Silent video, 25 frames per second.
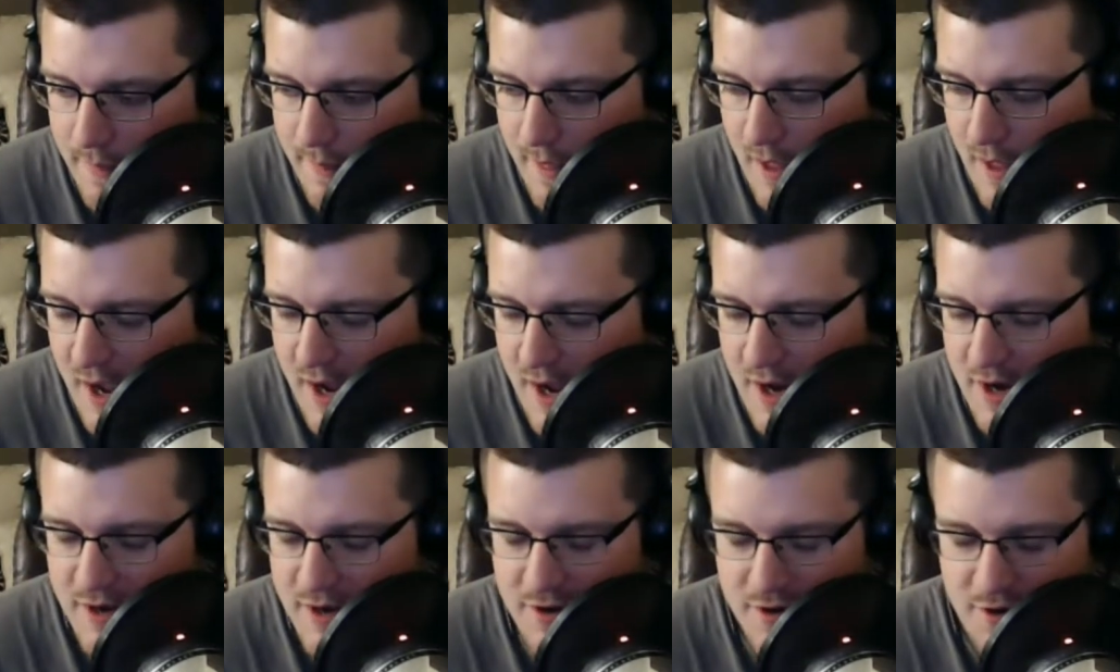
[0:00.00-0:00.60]
I
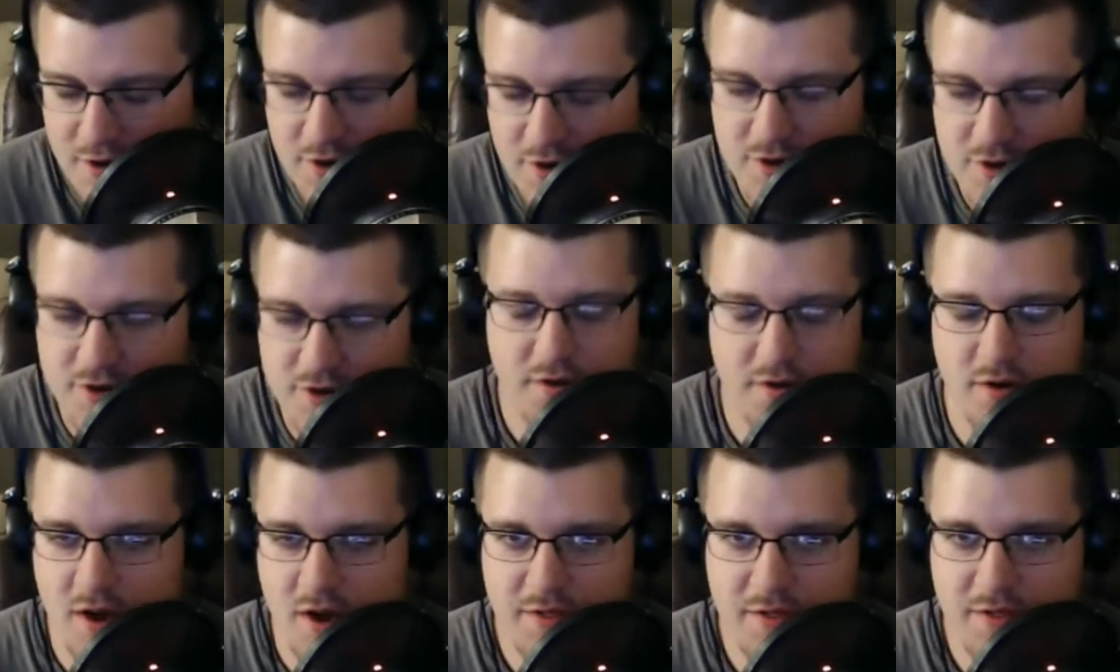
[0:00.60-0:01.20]
had heard
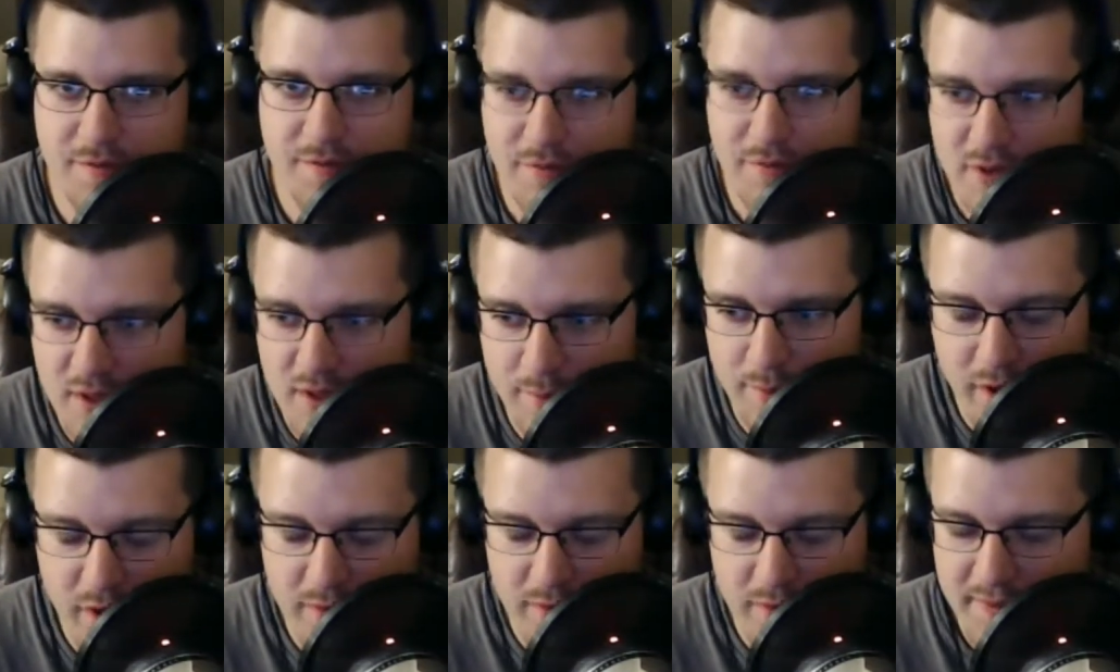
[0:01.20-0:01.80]
nothing really
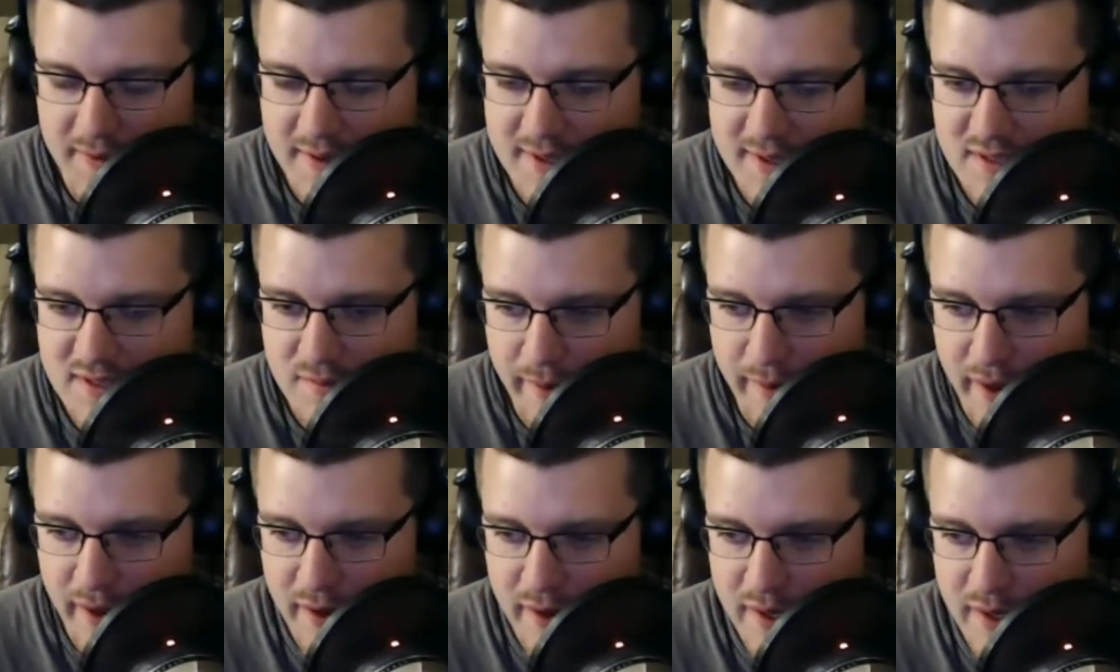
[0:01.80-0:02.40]
but good things
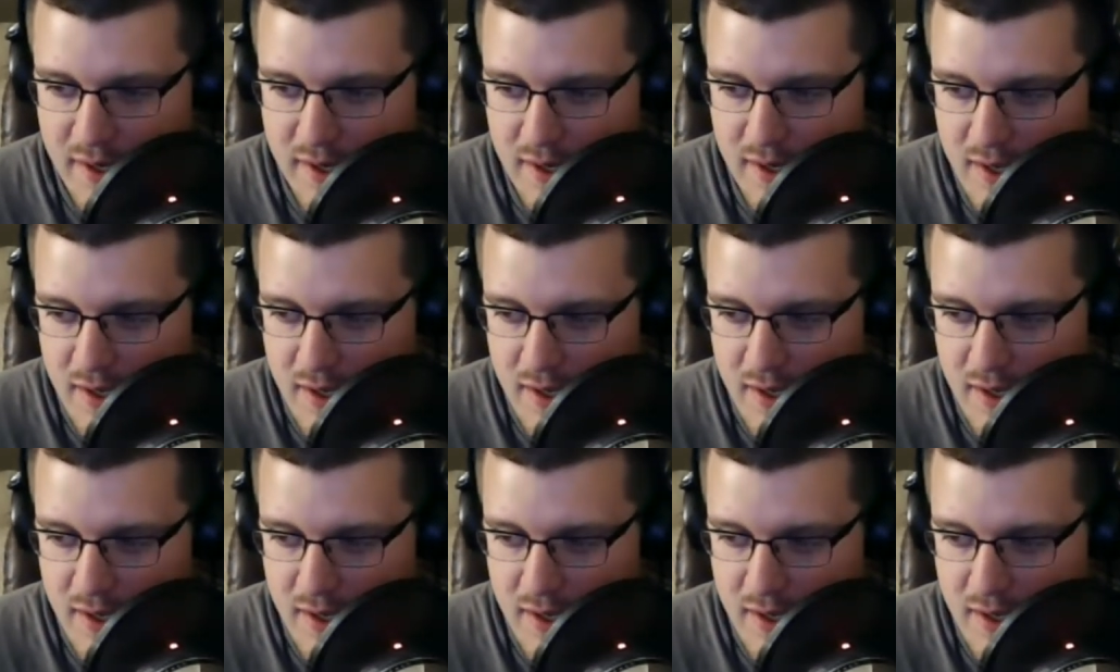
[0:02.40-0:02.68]
about it.